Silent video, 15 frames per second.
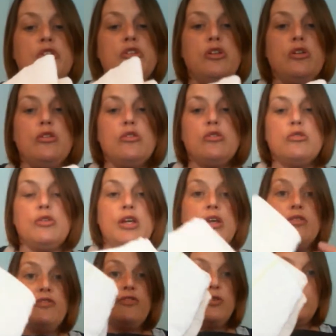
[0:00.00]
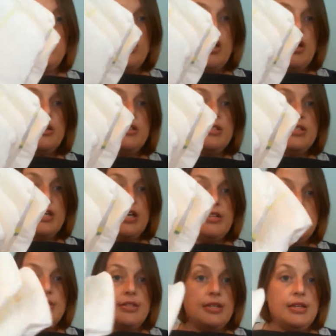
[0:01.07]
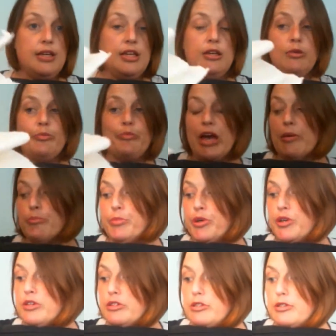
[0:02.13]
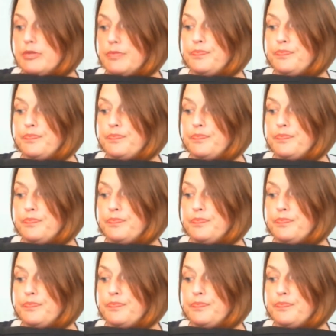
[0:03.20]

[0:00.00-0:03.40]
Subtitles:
2, 3, 4 size 3 Pampers.